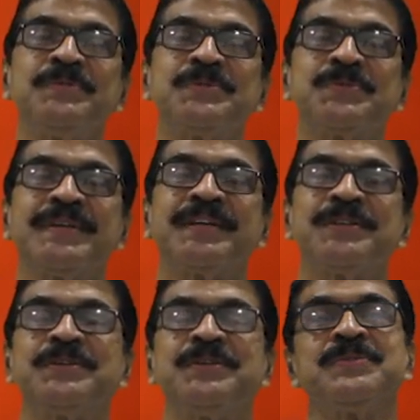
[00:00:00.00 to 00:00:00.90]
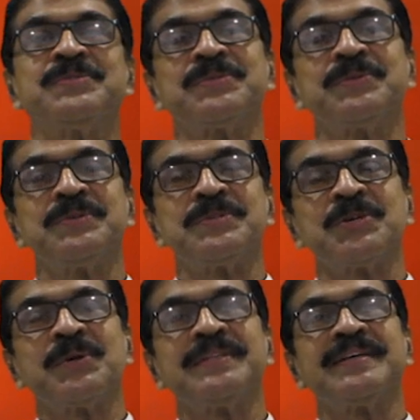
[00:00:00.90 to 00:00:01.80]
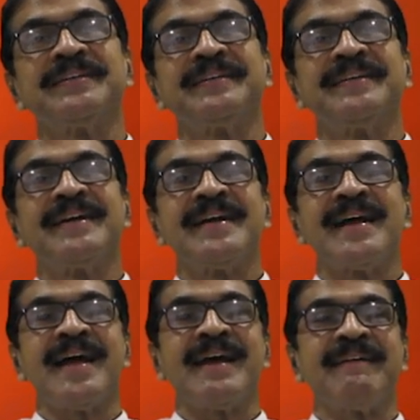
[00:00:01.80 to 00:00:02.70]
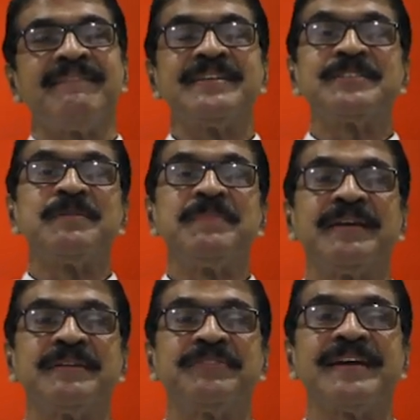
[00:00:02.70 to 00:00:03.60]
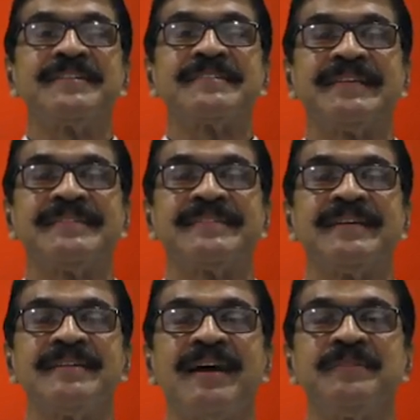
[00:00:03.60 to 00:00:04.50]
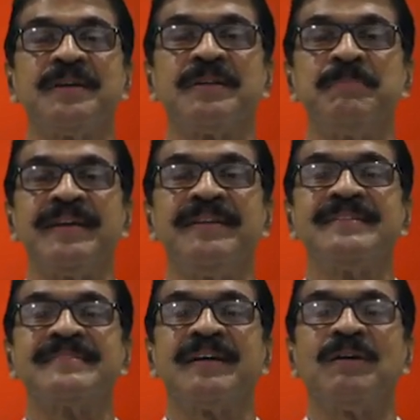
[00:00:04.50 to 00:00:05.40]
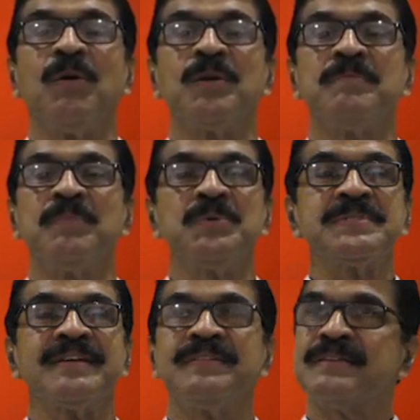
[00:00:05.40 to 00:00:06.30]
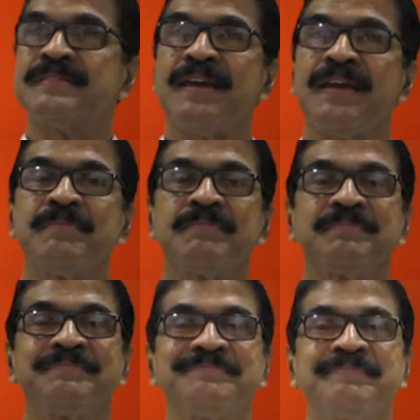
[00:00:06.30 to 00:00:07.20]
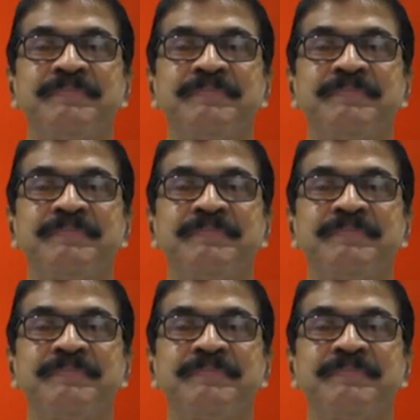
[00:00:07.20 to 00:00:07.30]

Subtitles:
be used to and get used to together have a similar functions and their meanings are almost the same.